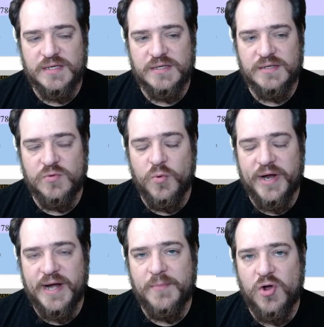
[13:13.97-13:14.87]
where
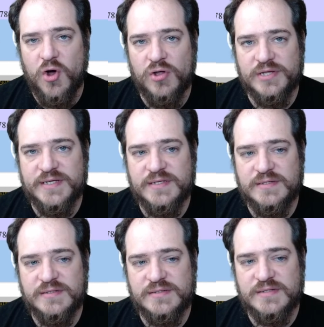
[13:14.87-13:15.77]
I'm calling
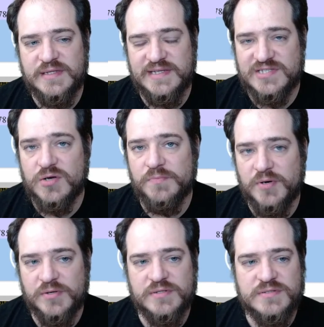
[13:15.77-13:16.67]
this
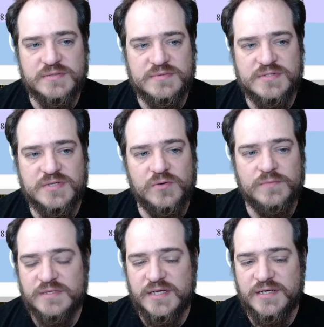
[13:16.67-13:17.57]
component. So
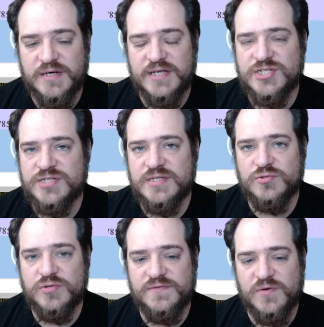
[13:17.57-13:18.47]
here I just need to
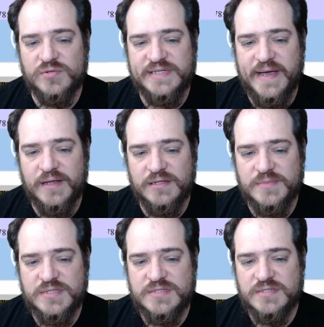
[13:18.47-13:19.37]
evoke the
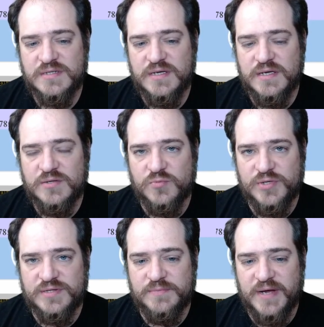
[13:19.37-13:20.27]
elements
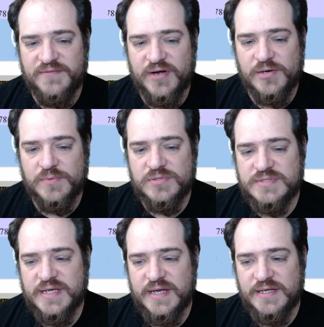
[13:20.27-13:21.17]
with my variables,
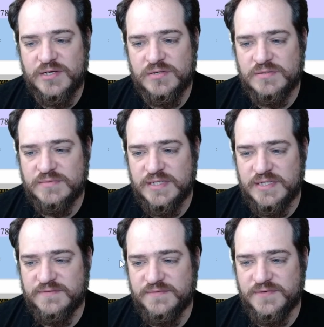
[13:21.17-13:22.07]
and he
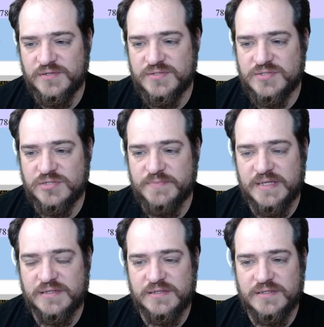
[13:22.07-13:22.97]
fills
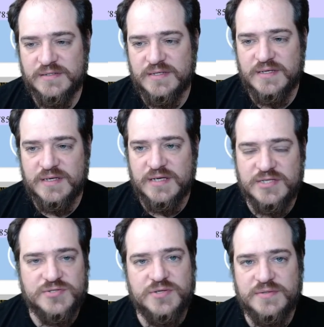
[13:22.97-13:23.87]
automatically, as
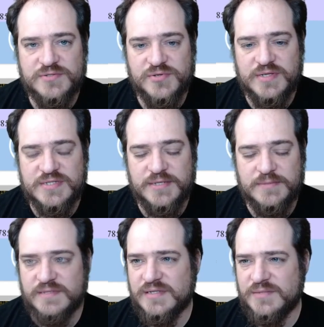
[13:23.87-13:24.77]
you can see.
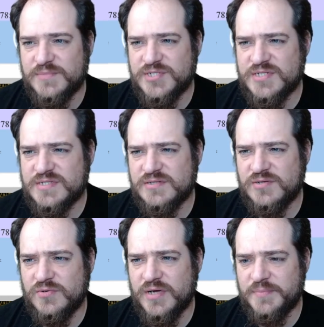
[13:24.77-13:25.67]
Let me just
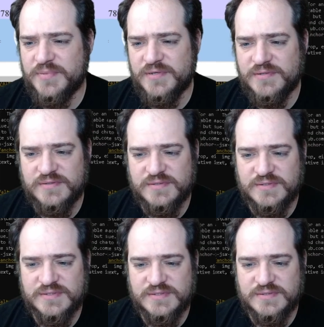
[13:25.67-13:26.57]
go up here,
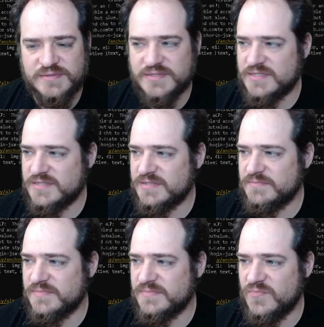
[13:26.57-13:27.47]
just
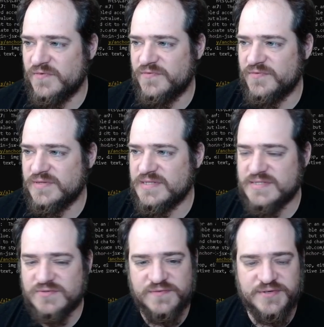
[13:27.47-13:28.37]
move this
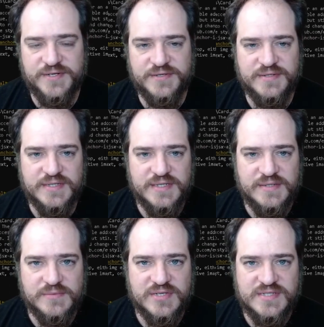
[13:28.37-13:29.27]
over here,
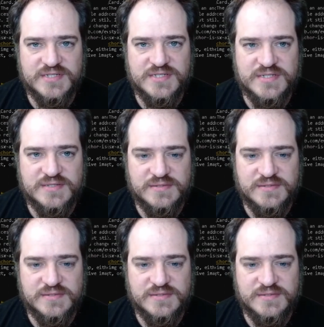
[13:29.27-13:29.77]
because I just